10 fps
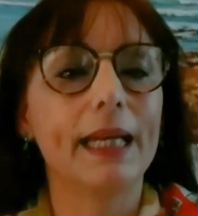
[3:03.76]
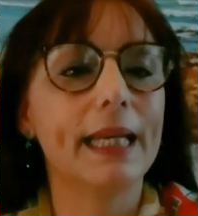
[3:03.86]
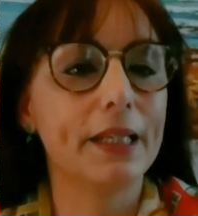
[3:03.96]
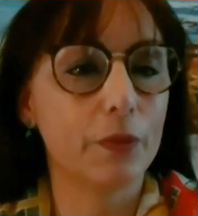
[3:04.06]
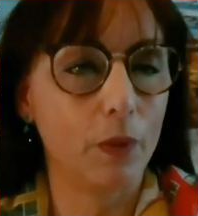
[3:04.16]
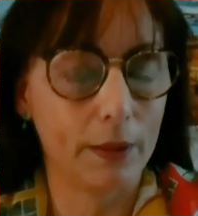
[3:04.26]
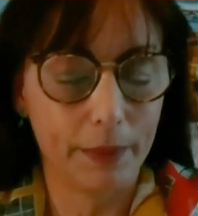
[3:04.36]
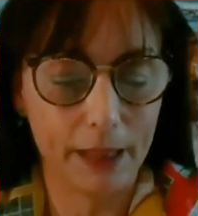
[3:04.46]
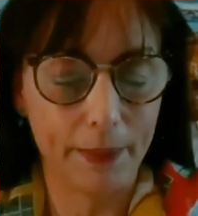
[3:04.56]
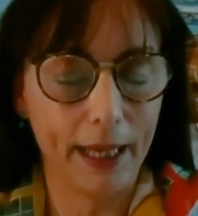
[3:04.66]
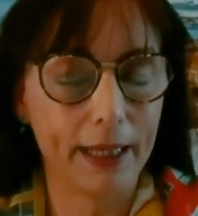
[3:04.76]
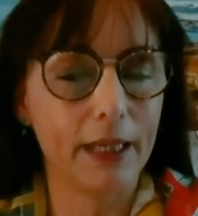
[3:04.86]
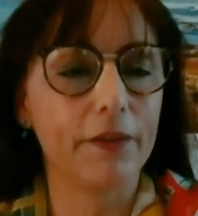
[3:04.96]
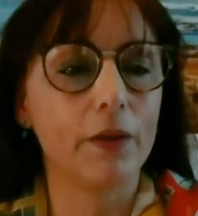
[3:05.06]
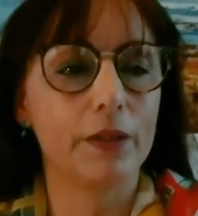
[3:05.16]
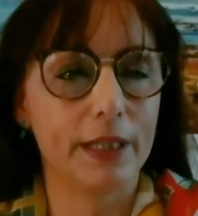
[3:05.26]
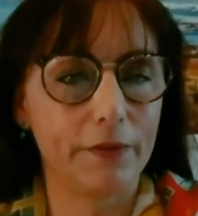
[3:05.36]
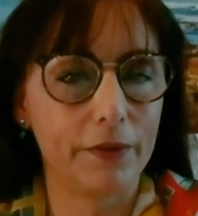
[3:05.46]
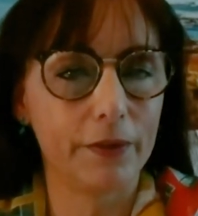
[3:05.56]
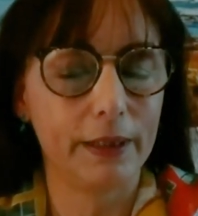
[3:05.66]
least one big bag, if not
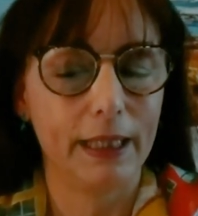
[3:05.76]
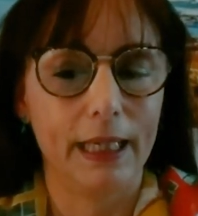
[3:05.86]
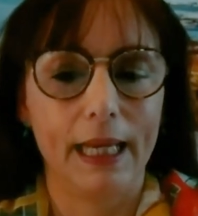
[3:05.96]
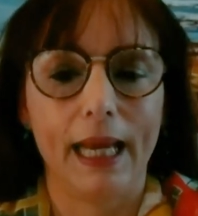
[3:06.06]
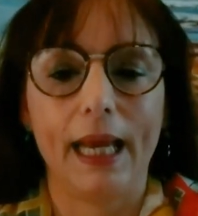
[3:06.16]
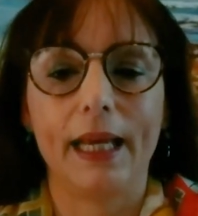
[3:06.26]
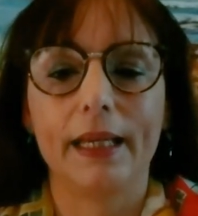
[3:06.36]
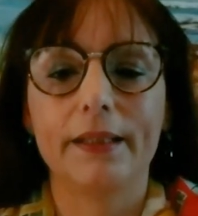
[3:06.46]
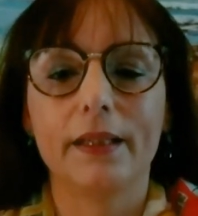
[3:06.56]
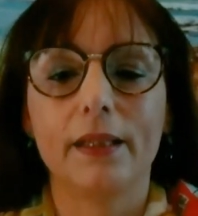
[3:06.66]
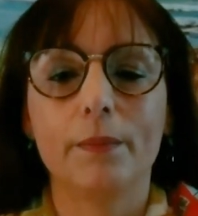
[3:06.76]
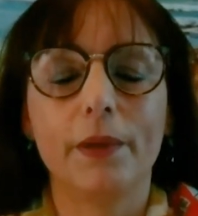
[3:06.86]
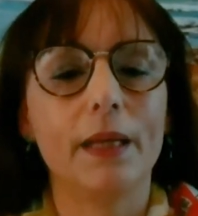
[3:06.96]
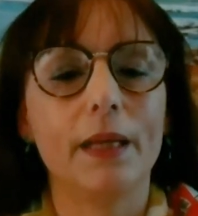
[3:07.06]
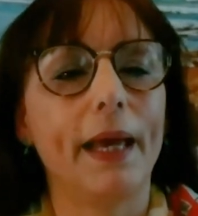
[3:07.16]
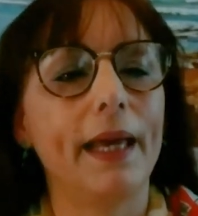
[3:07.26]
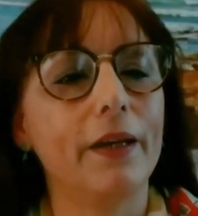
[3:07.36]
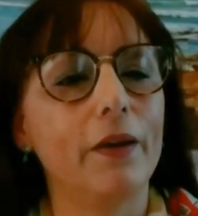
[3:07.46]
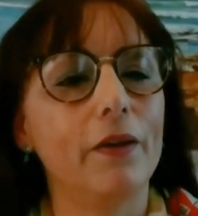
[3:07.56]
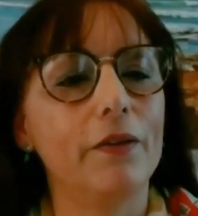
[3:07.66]
several. And buy a bag
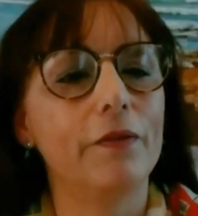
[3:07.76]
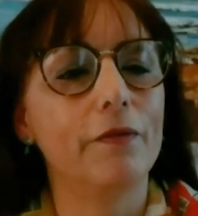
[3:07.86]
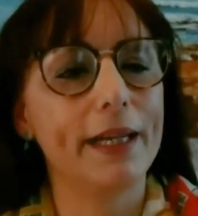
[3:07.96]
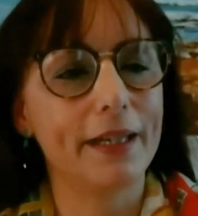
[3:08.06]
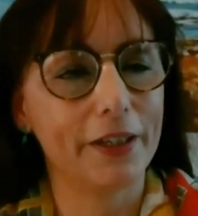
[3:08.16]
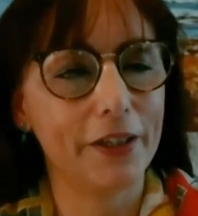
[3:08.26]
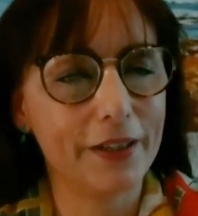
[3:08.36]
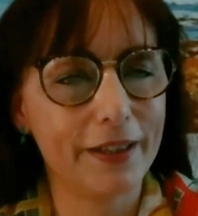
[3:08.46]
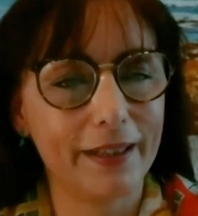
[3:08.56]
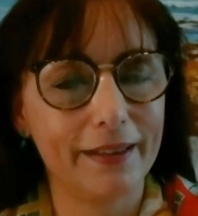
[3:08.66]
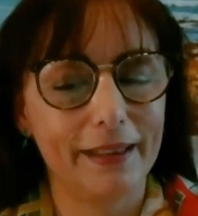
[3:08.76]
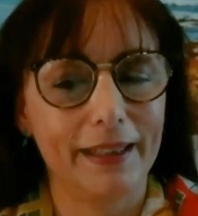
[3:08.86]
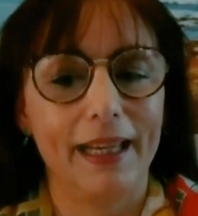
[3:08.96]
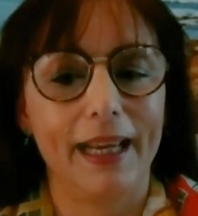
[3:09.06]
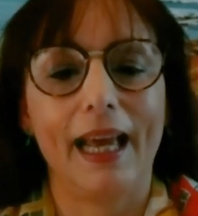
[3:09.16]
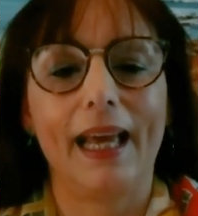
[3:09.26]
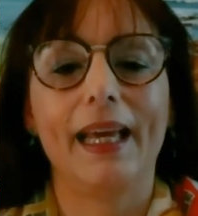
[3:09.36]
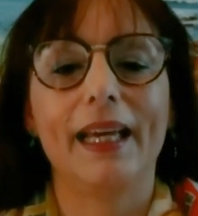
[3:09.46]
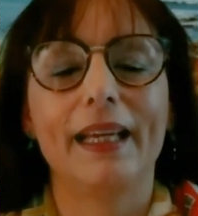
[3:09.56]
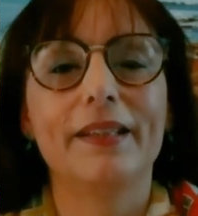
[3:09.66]
of red onions,
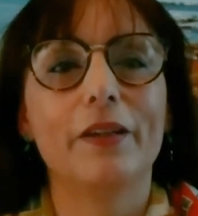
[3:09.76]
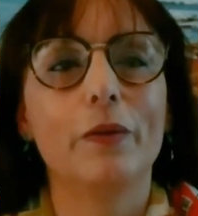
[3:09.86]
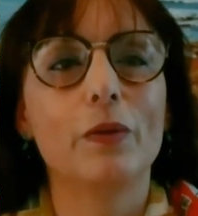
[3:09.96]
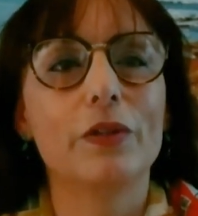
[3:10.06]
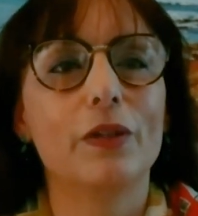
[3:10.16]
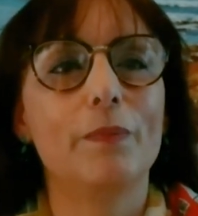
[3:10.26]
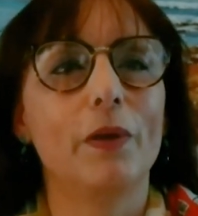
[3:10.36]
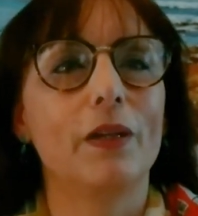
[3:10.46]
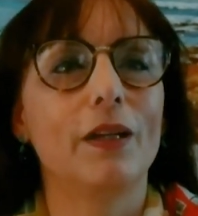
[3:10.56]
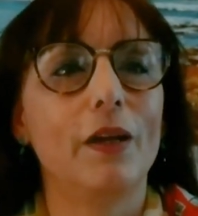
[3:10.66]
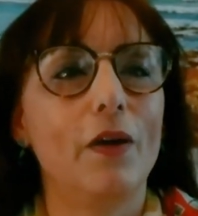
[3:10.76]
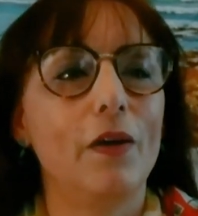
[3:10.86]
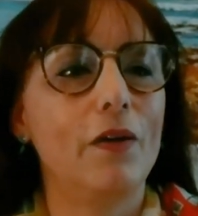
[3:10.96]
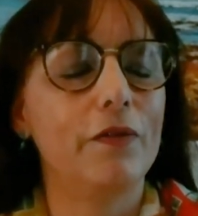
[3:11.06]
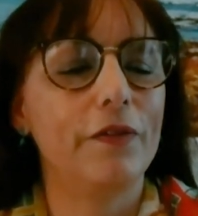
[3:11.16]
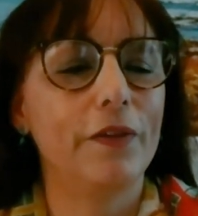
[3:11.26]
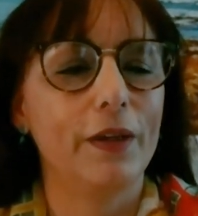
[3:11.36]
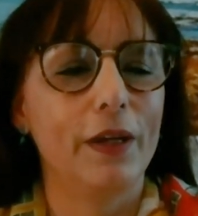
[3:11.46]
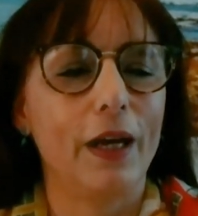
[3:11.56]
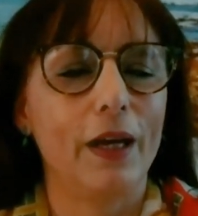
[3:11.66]
and also a bottle of
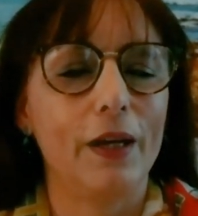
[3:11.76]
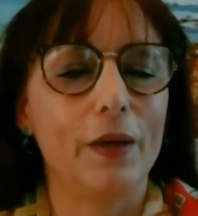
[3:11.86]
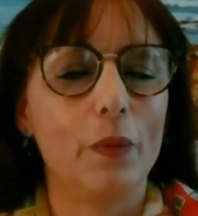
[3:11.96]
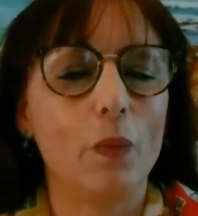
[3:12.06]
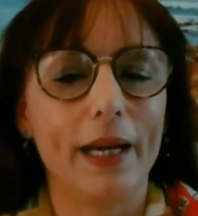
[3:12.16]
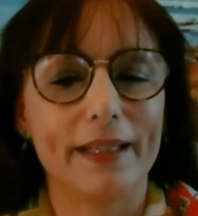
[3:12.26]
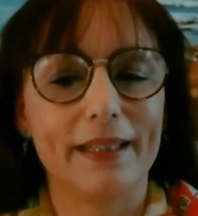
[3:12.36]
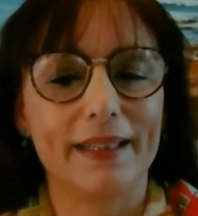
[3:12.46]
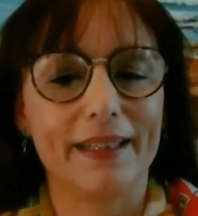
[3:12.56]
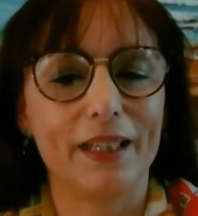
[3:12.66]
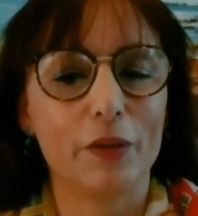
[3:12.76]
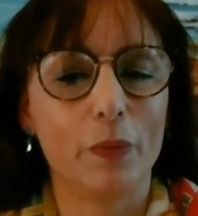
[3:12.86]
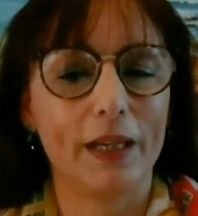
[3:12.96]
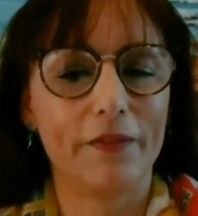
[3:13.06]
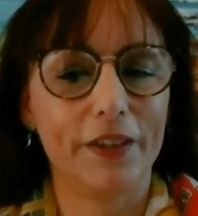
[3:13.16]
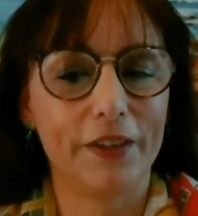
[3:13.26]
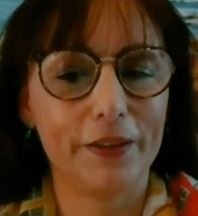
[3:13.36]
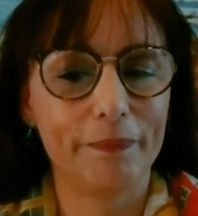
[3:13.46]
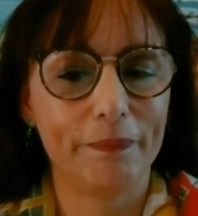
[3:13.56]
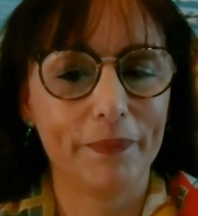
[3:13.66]
distilled white
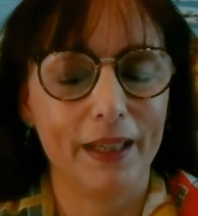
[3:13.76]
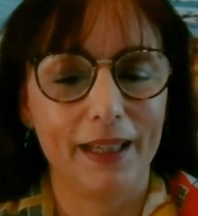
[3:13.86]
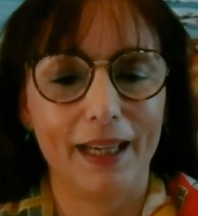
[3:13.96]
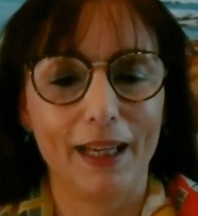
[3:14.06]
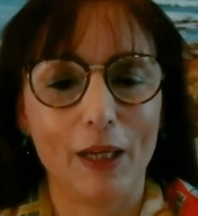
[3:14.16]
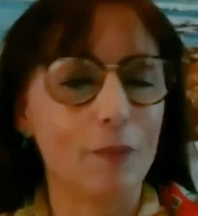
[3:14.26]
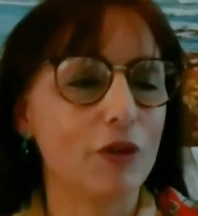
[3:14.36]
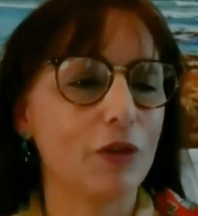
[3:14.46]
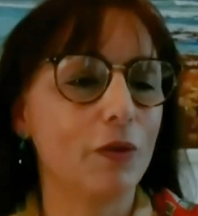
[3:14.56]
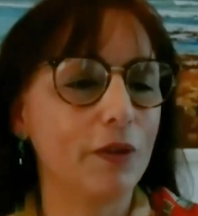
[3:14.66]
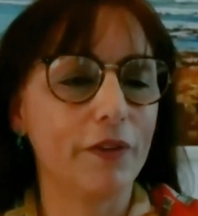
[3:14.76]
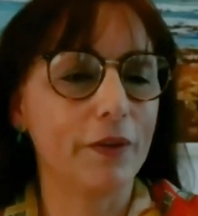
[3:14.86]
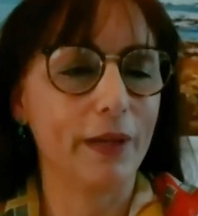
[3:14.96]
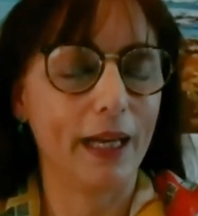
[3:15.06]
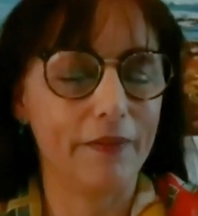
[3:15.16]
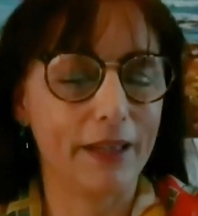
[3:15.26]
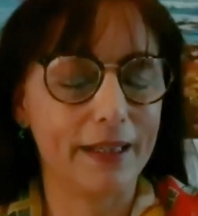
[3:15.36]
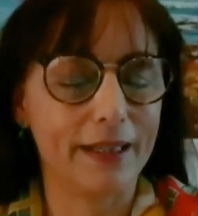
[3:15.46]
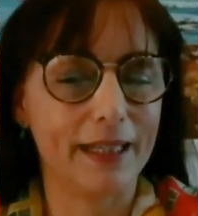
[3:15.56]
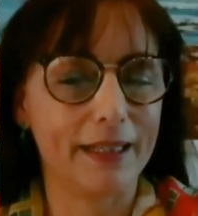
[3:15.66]
vinegar. I'm sure all of you have
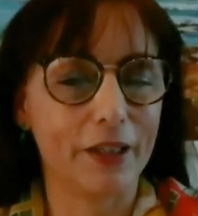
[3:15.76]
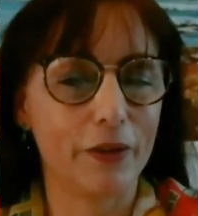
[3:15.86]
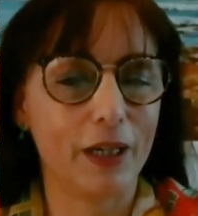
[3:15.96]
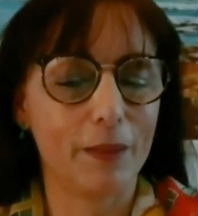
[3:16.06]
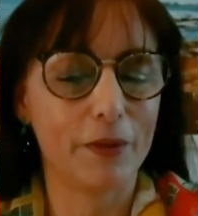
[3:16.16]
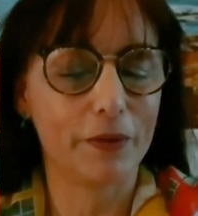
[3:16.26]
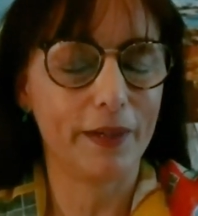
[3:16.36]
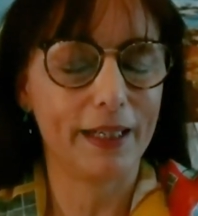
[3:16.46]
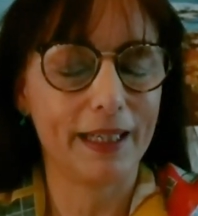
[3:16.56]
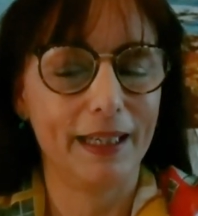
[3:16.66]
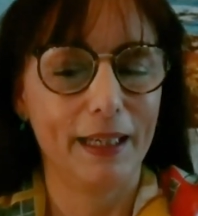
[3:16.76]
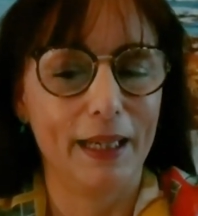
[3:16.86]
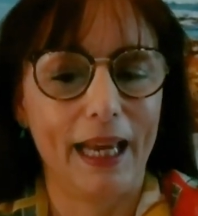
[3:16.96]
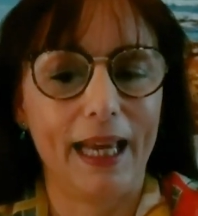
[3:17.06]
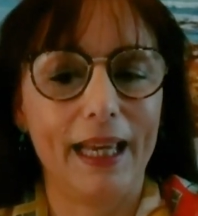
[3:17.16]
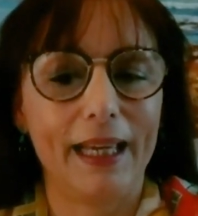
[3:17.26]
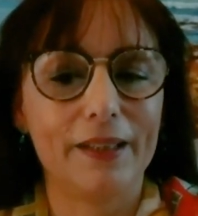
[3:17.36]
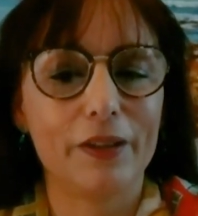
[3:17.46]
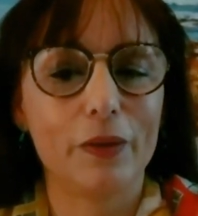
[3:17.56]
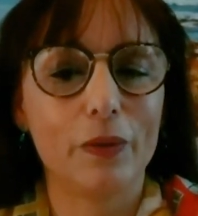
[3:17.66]
these things in your cupboards already.
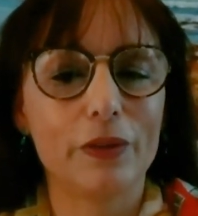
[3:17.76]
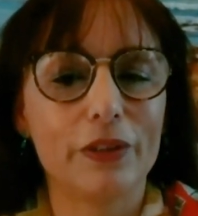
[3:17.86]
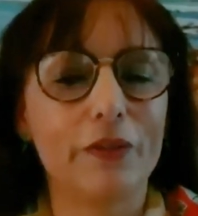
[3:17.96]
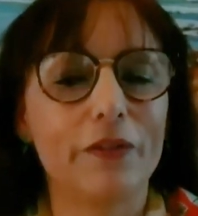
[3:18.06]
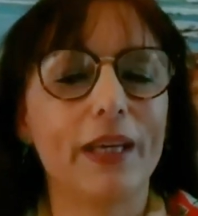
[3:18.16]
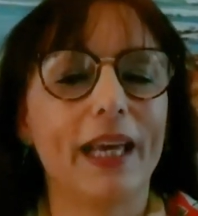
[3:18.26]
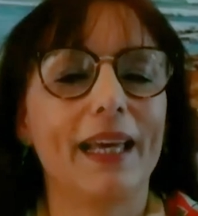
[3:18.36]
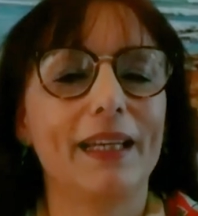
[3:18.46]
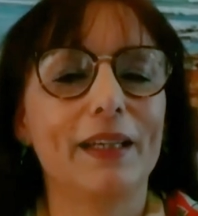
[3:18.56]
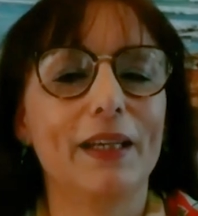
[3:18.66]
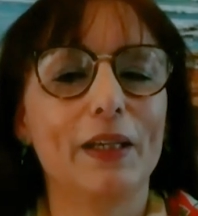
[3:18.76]
And also, if you can,